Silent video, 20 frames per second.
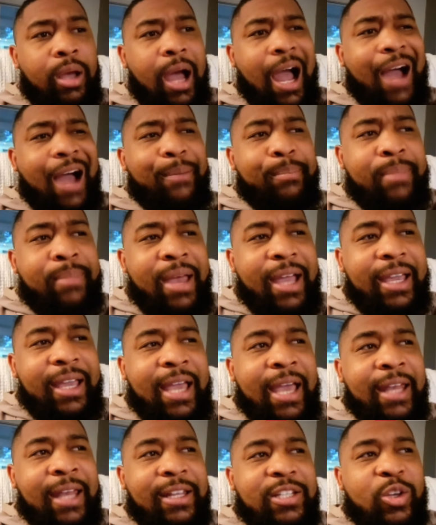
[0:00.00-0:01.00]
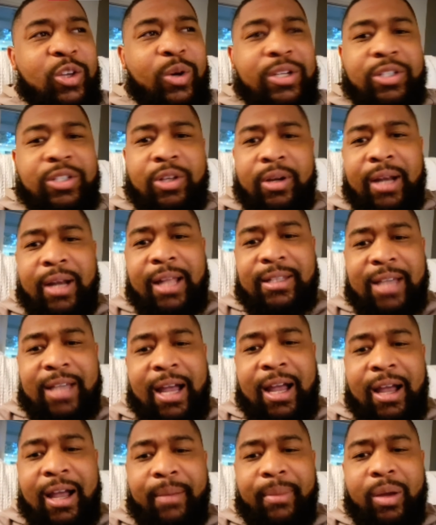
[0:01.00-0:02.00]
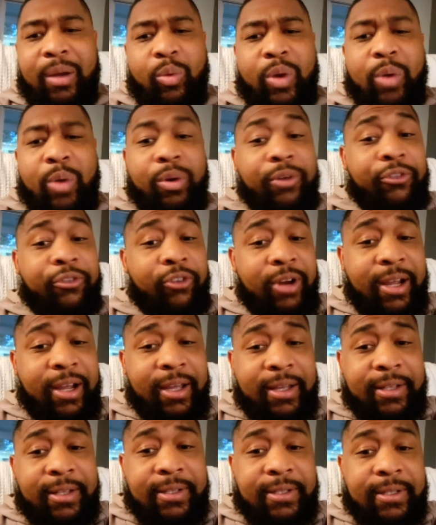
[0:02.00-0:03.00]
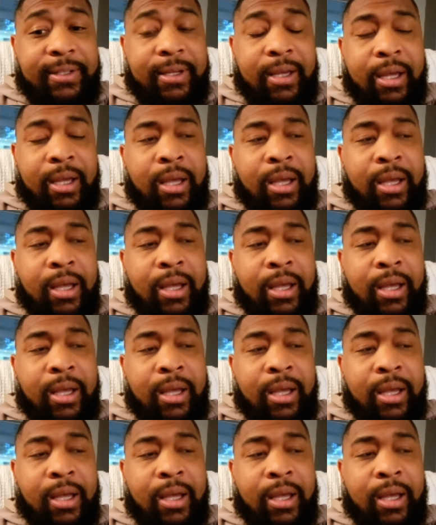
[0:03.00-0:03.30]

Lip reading: I met Candace Owens during that time. We were friends.